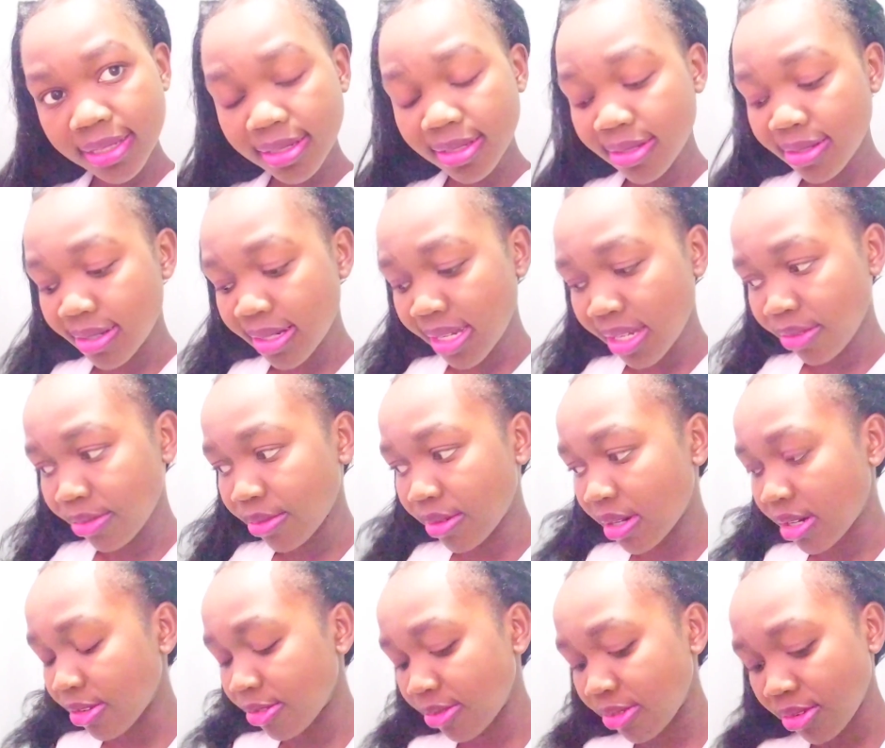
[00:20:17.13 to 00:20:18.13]
it dry
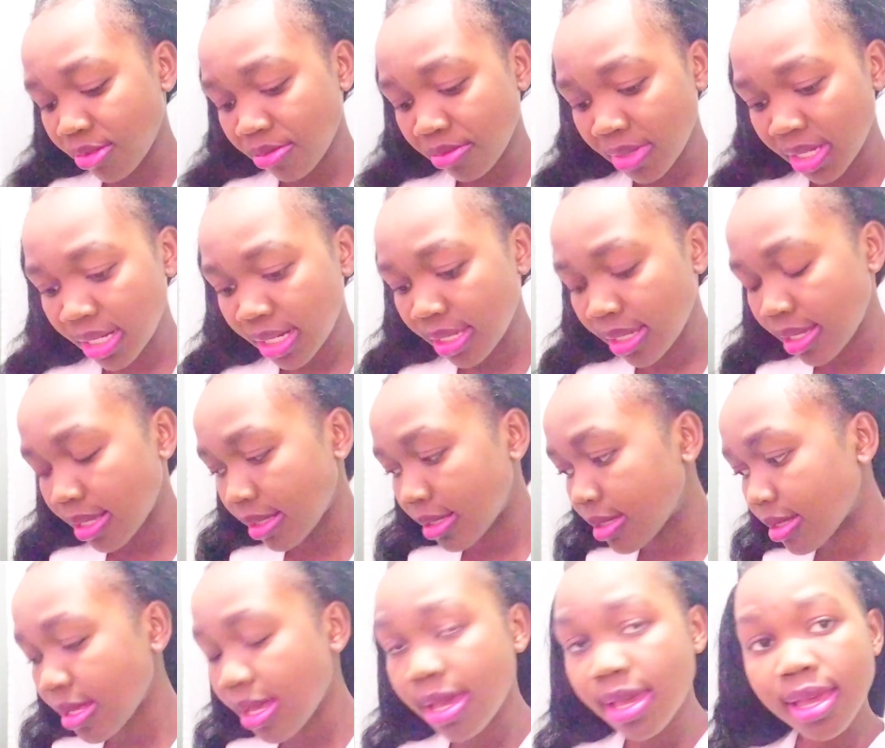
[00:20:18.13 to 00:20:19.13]
for a few
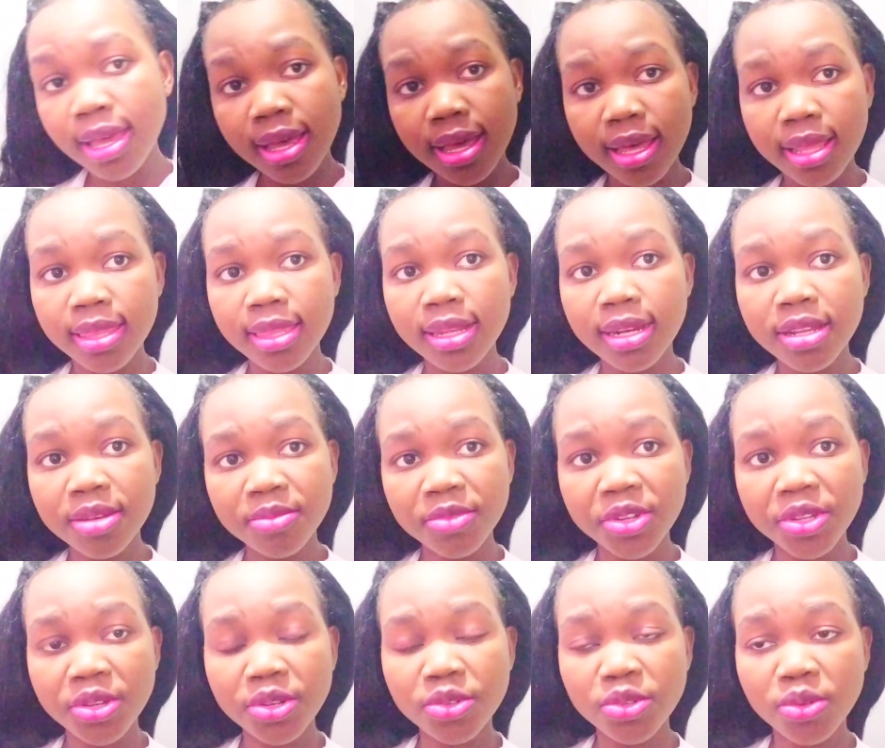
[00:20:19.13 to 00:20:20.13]
minutes and then I'm
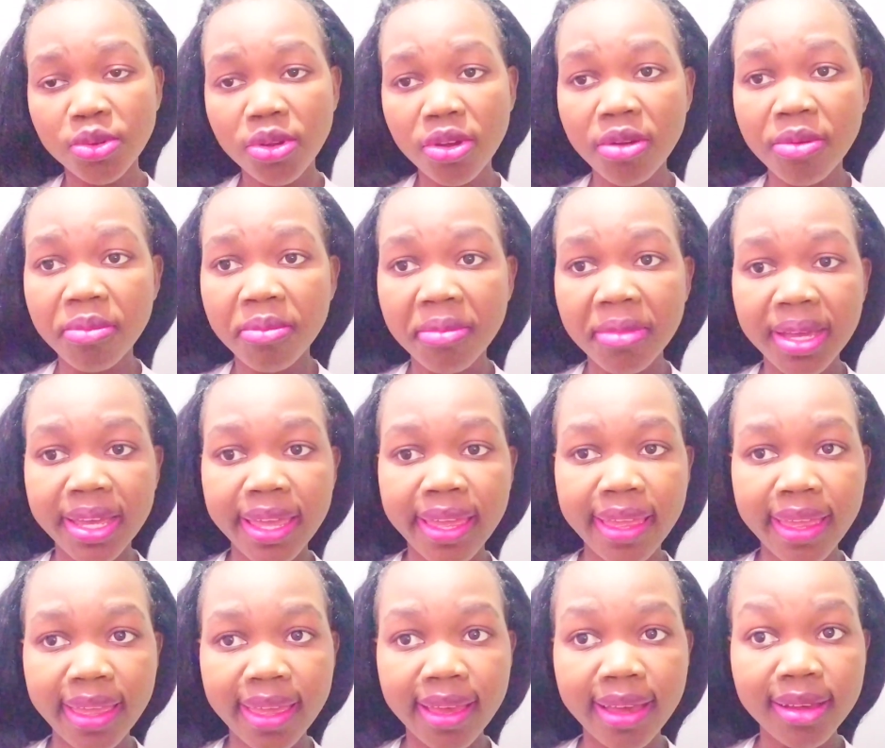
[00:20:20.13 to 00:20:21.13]
going to comb my
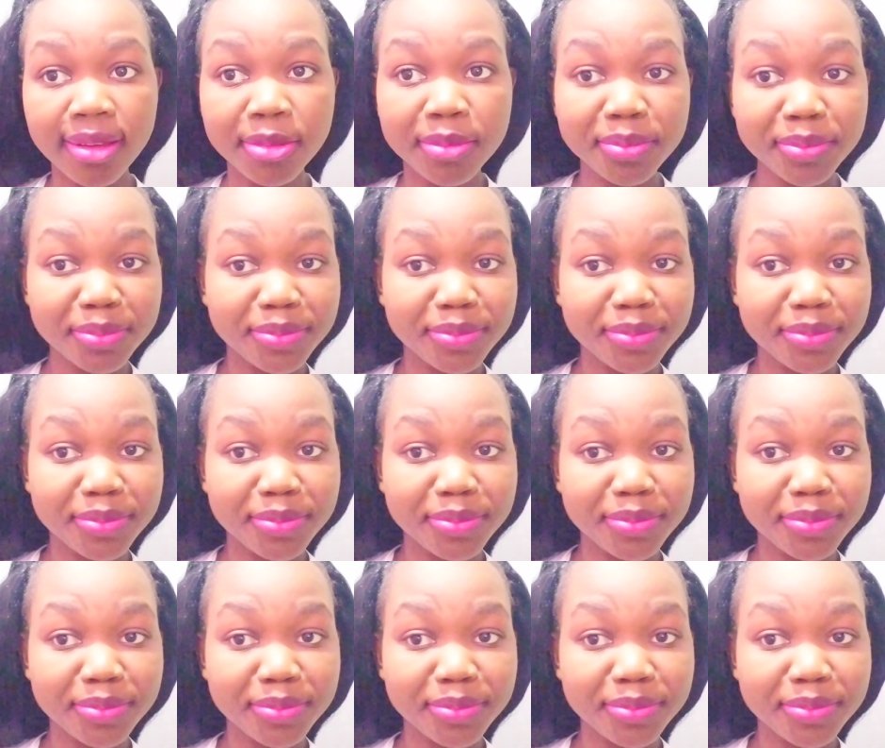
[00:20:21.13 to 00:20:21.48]
hair.